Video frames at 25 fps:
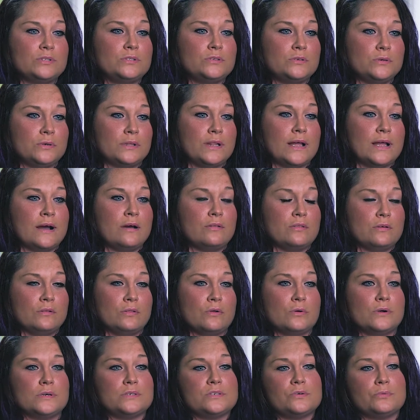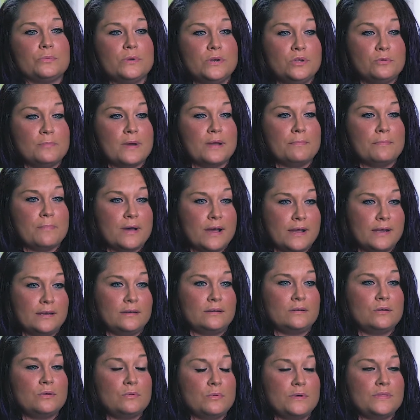to allow the Lord to renew my
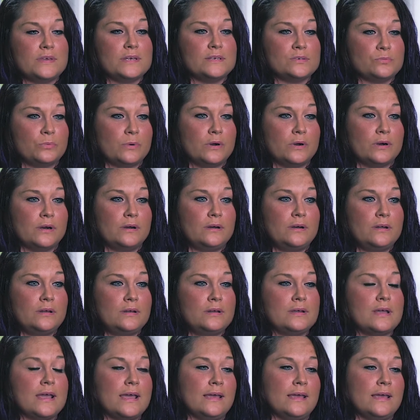mind with His word